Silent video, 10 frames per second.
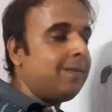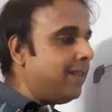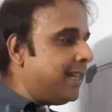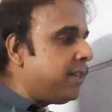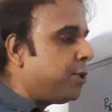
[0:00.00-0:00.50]
They
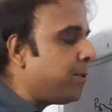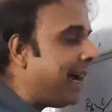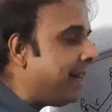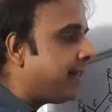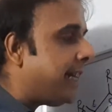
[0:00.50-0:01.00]
just
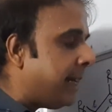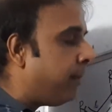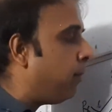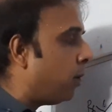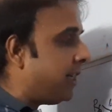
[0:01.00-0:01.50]
tried C double
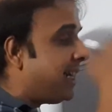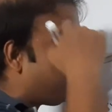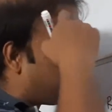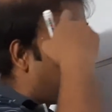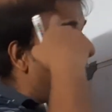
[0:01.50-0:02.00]
bond. They
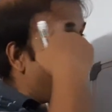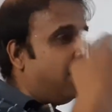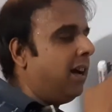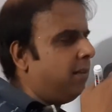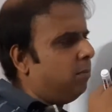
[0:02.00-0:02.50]
just
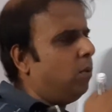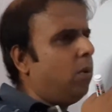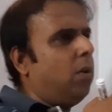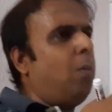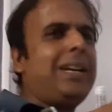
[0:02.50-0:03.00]

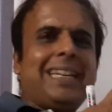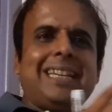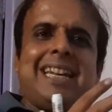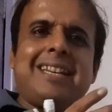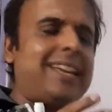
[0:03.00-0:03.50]
what they
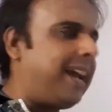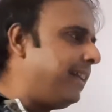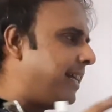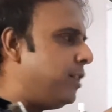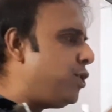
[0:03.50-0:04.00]
did at
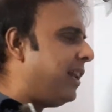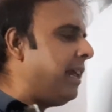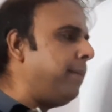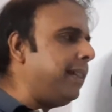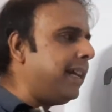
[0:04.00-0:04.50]
the initial
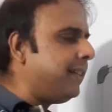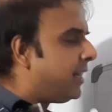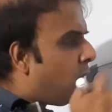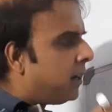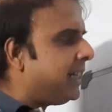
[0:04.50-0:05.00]
level, that they
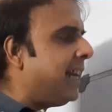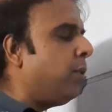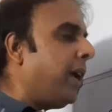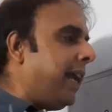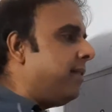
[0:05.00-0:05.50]
thought that
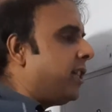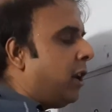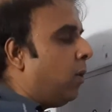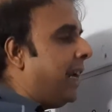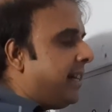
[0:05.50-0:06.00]
okay,
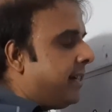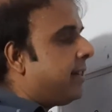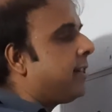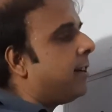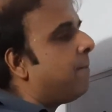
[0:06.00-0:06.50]
chalo, let us just